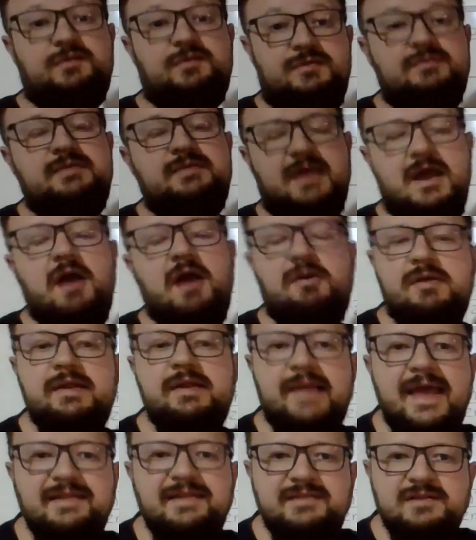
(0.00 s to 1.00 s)
They are
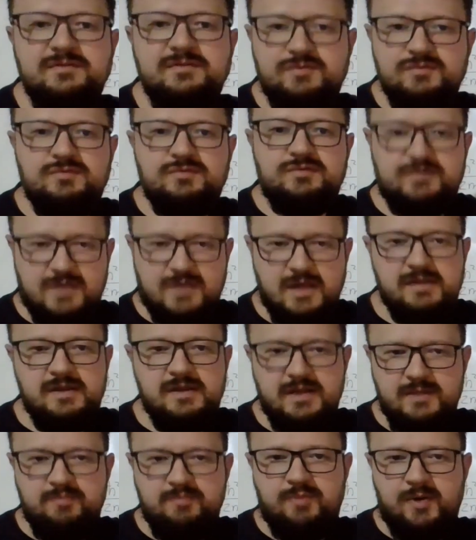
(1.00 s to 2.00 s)
related to
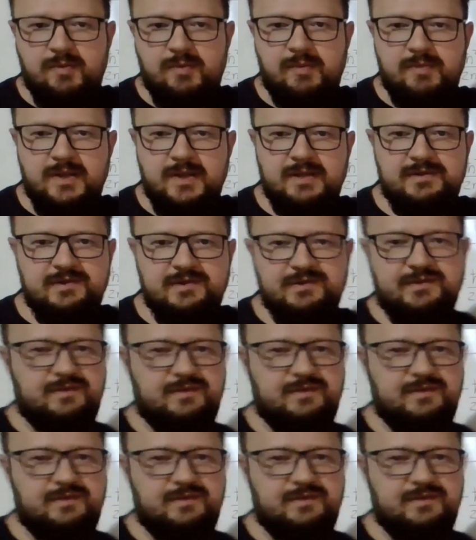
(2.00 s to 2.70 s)
tunneling probabilities,